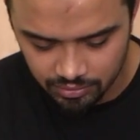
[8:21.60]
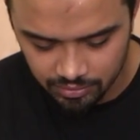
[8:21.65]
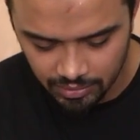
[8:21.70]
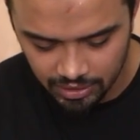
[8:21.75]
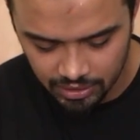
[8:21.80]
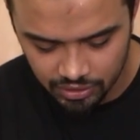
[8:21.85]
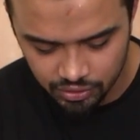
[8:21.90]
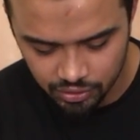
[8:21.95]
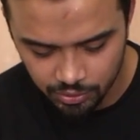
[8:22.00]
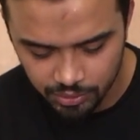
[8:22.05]

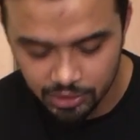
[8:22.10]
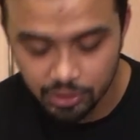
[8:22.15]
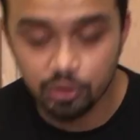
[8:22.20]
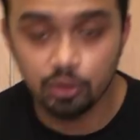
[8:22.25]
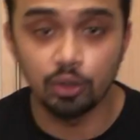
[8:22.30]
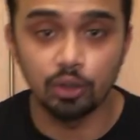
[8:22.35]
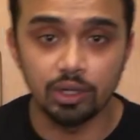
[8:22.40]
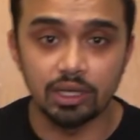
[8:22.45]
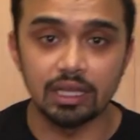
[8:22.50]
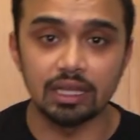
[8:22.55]
make sure when you
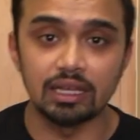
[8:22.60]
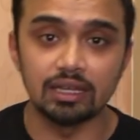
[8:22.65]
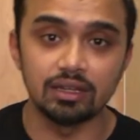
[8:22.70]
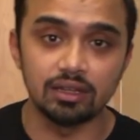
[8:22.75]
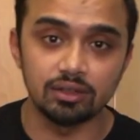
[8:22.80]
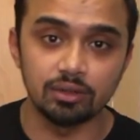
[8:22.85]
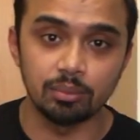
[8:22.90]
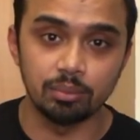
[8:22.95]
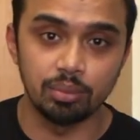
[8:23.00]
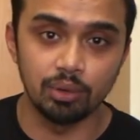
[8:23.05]
cook it, it
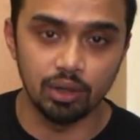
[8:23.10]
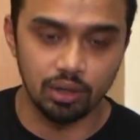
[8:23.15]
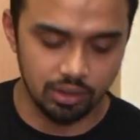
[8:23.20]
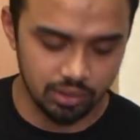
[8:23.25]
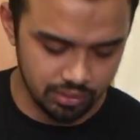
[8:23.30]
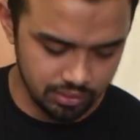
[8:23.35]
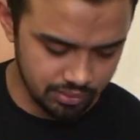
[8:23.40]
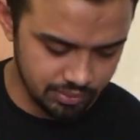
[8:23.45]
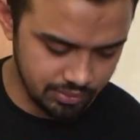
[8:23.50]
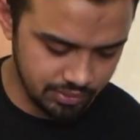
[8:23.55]
doesn't burn.
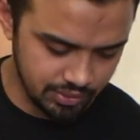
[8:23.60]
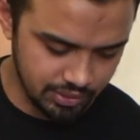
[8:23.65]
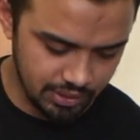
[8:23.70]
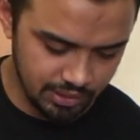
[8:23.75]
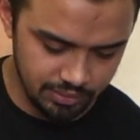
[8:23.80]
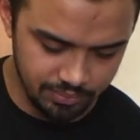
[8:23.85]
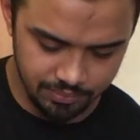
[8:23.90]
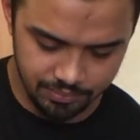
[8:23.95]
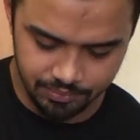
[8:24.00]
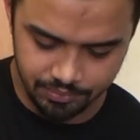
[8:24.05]

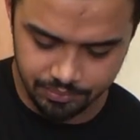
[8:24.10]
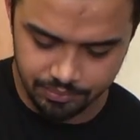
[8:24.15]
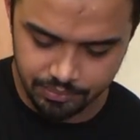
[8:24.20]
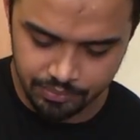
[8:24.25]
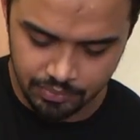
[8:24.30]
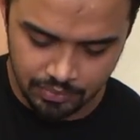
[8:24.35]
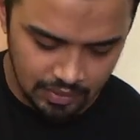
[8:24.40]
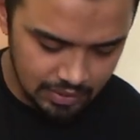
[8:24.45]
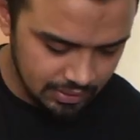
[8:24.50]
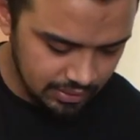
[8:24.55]
Okay?
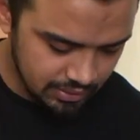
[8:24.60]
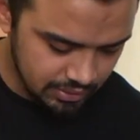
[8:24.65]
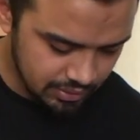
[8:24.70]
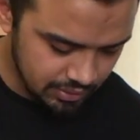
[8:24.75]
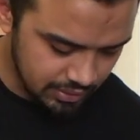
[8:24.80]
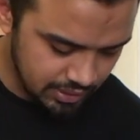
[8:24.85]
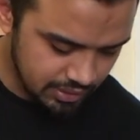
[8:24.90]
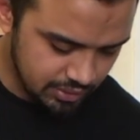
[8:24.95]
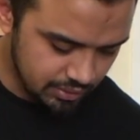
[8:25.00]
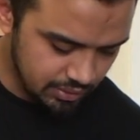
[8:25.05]
So
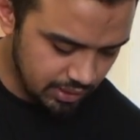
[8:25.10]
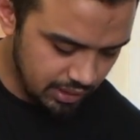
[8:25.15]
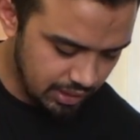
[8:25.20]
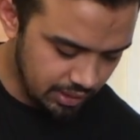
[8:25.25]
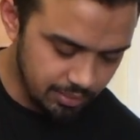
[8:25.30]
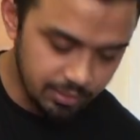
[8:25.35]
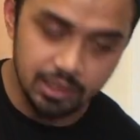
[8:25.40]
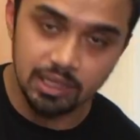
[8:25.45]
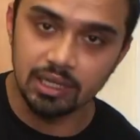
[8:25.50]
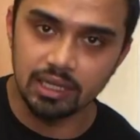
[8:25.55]
there's no
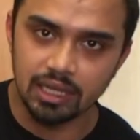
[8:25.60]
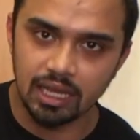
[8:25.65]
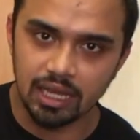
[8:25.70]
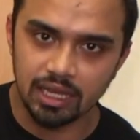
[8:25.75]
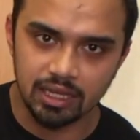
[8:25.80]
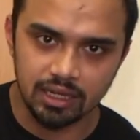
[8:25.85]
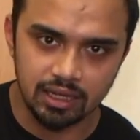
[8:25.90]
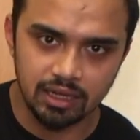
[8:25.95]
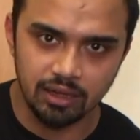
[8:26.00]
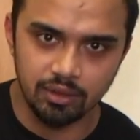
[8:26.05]
harm in it
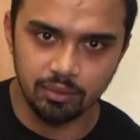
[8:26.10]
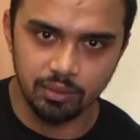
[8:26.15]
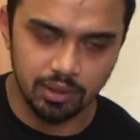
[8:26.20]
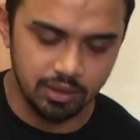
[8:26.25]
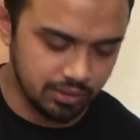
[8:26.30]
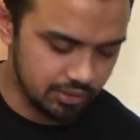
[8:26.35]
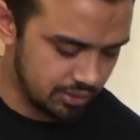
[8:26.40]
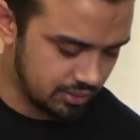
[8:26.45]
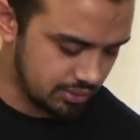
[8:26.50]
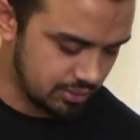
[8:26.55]
hanging that while
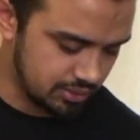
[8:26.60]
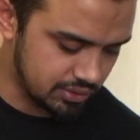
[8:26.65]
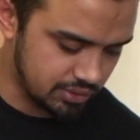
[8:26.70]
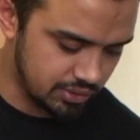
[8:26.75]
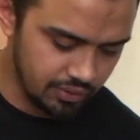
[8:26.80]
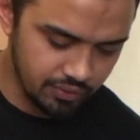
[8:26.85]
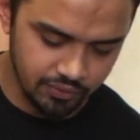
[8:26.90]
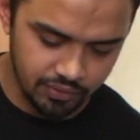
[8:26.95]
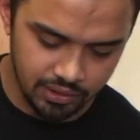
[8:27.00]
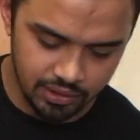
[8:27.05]
you're
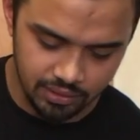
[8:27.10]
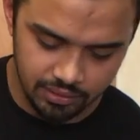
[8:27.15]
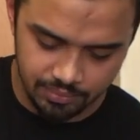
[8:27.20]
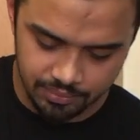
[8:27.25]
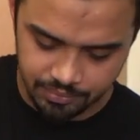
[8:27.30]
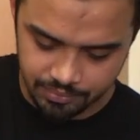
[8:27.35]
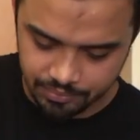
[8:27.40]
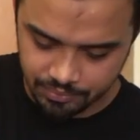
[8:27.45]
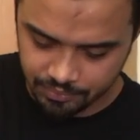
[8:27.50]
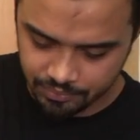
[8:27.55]
serving it.
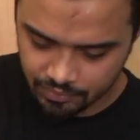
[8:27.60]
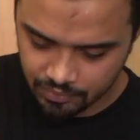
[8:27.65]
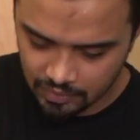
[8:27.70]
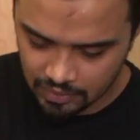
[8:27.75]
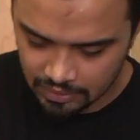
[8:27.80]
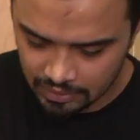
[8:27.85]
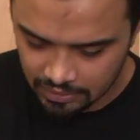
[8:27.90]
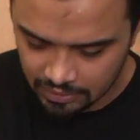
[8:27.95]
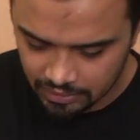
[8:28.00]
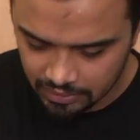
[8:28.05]

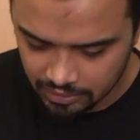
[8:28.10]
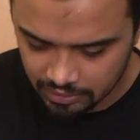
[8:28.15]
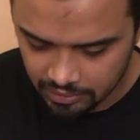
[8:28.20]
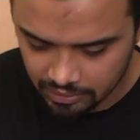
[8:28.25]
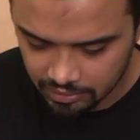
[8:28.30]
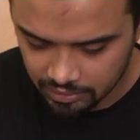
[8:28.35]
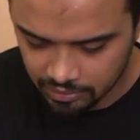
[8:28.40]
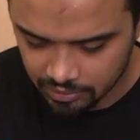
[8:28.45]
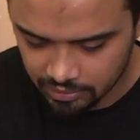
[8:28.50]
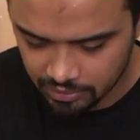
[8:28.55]

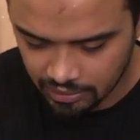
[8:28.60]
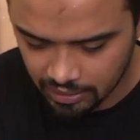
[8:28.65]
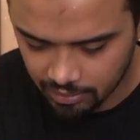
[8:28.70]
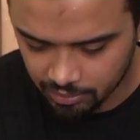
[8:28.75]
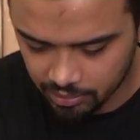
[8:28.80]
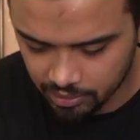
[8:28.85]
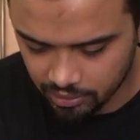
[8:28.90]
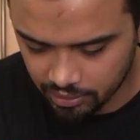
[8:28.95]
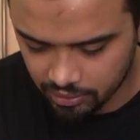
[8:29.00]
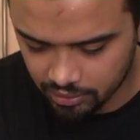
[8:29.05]
And that
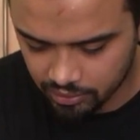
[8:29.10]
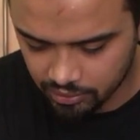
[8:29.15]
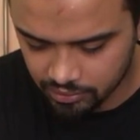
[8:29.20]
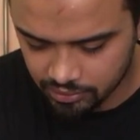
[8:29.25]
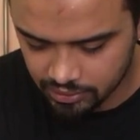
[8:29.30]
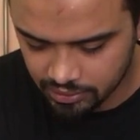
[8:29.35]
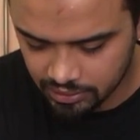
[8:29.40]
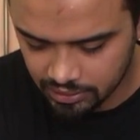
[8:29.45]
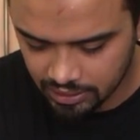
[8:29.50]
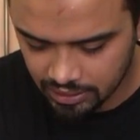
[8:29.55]
burger goes
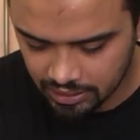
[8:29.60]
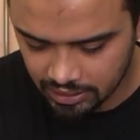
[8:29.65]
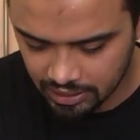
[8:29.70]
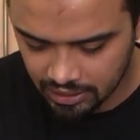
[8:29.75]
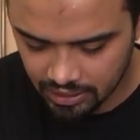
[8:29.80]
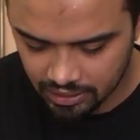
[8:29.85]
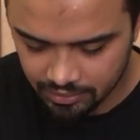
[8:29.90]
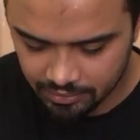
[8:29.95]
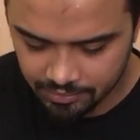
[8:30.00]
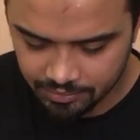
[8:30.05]
in like
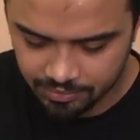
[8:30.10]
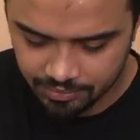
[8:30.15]
that.